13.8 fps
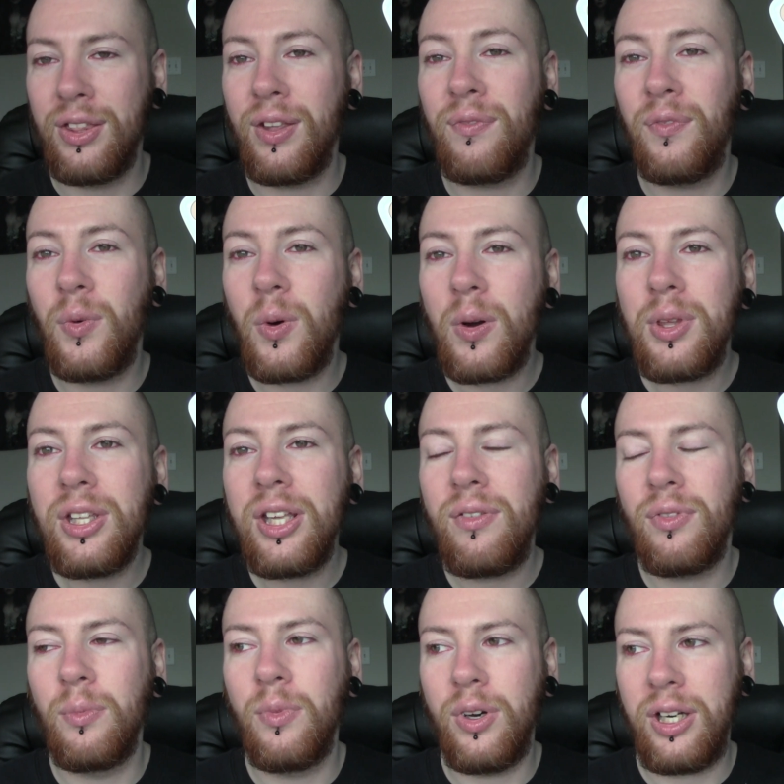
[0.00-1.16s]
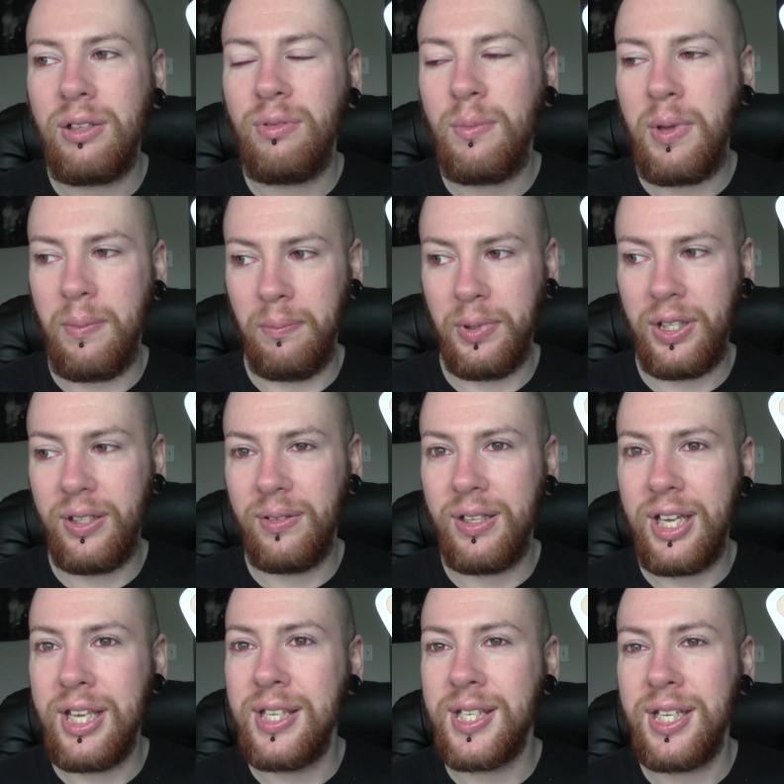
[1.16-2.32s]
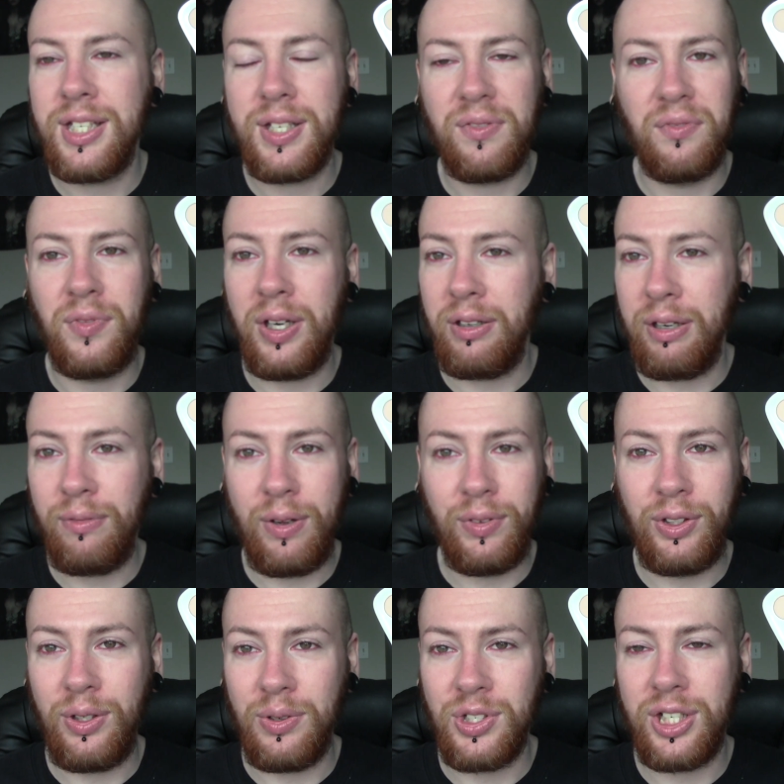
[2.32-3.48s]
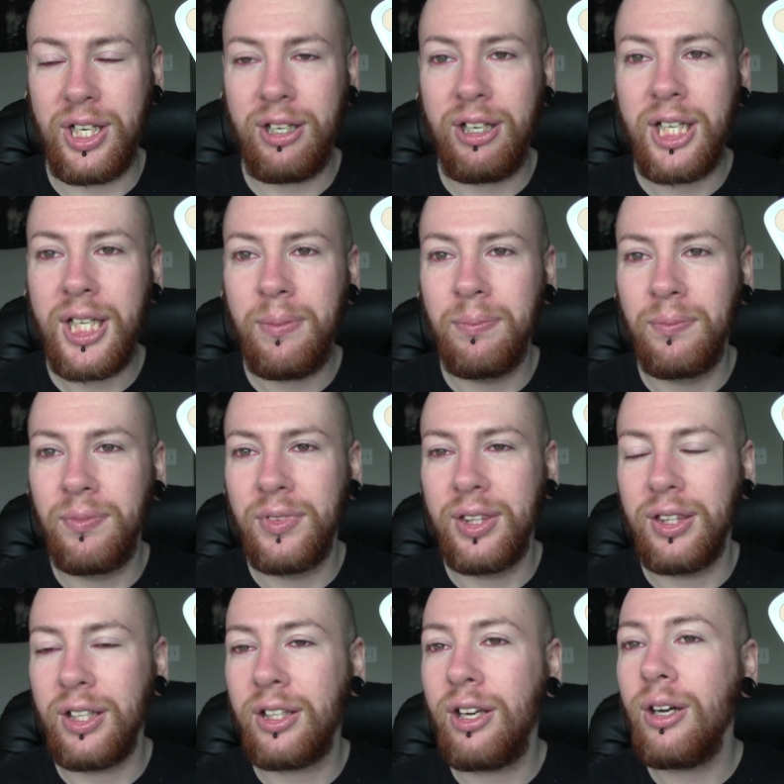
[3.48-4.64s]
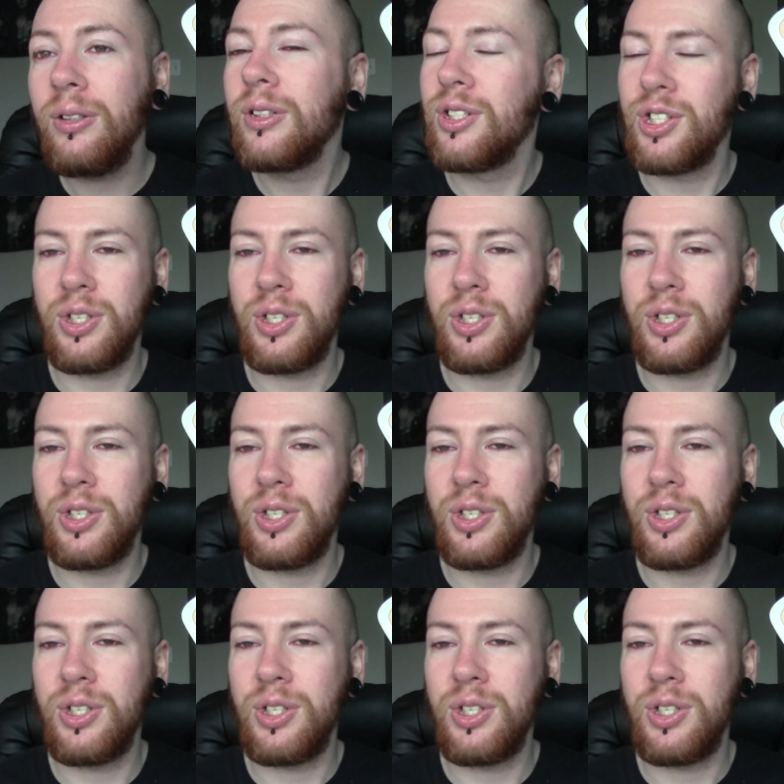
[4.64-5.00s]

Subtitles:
the formula from what I remember isn't very revolutionary. The color